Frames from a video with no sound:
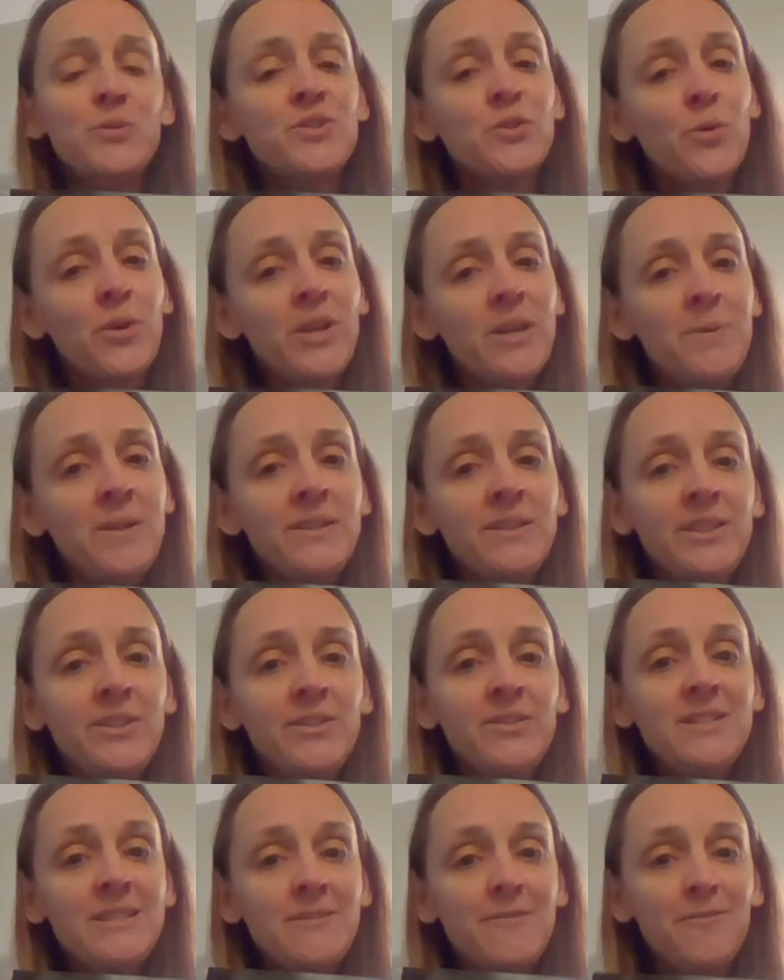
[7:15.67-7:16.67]
So it's going to be a
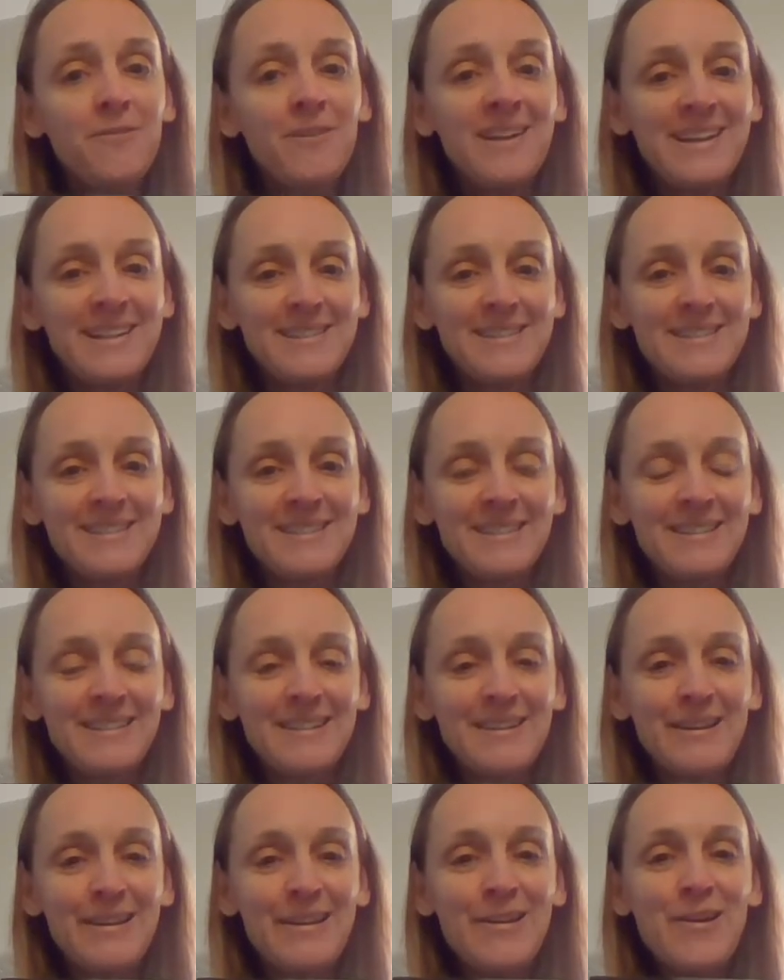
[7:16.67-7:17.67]
little different.
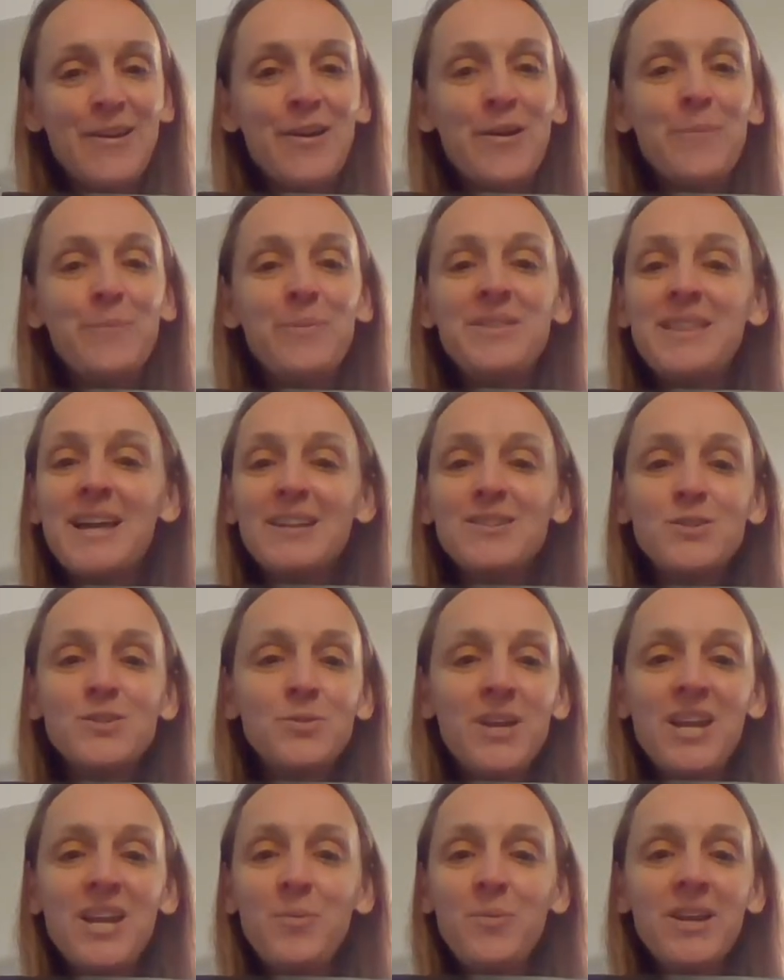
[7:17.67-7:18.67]
But that's
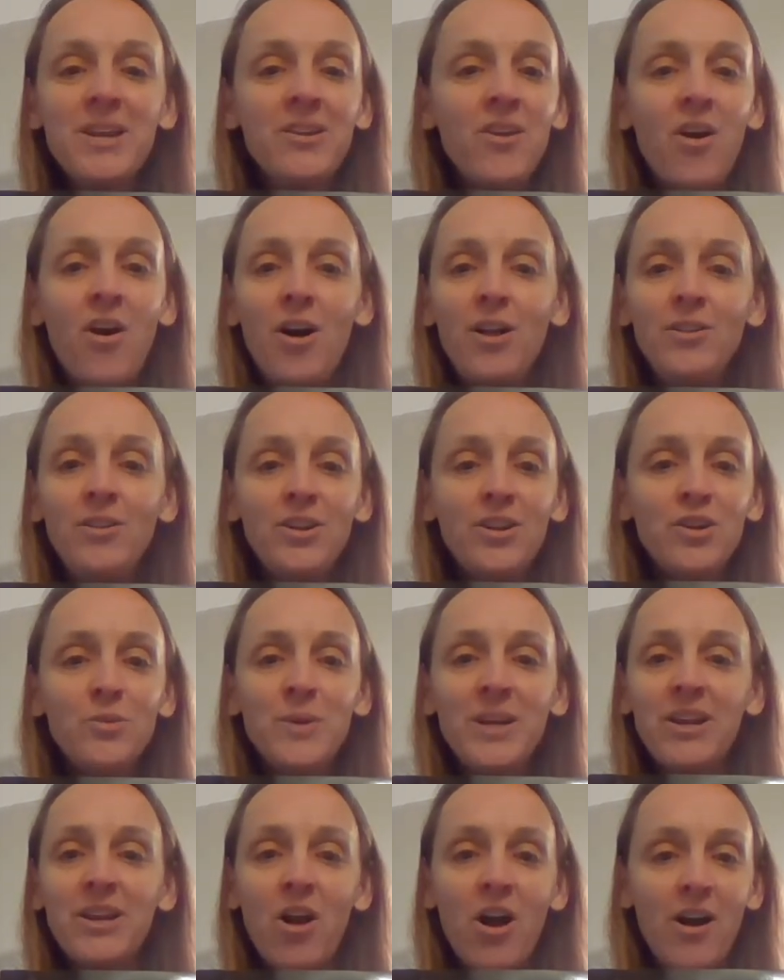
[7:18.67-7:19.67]
okay. We can all learn.
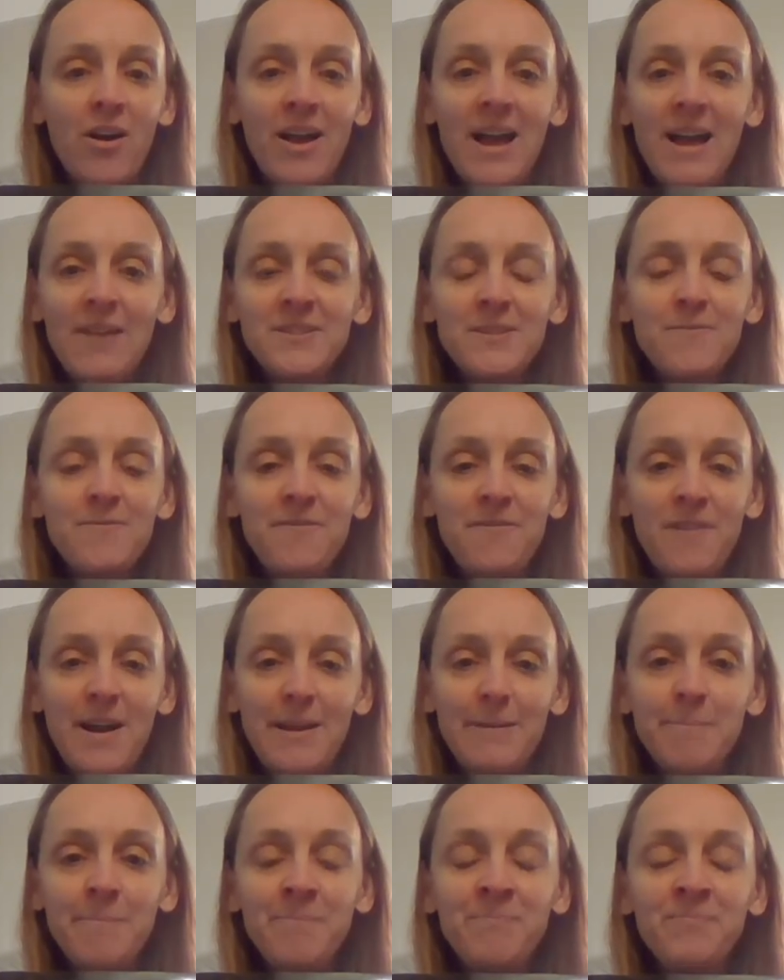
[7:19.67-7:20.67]
We can all have some
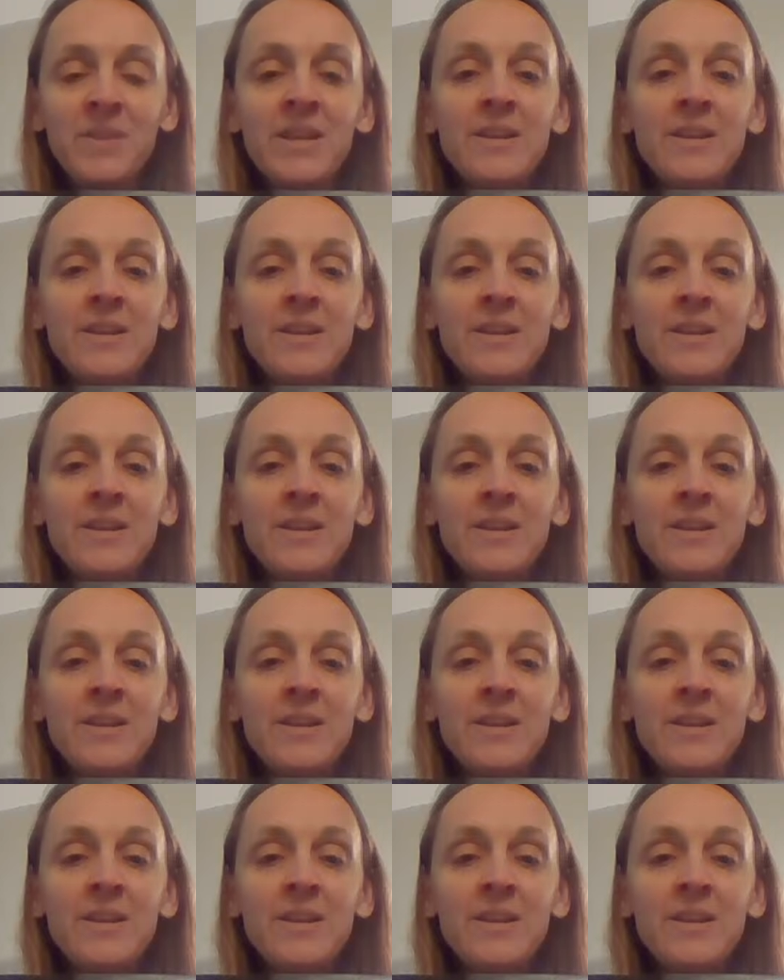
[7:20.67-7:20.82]
fun.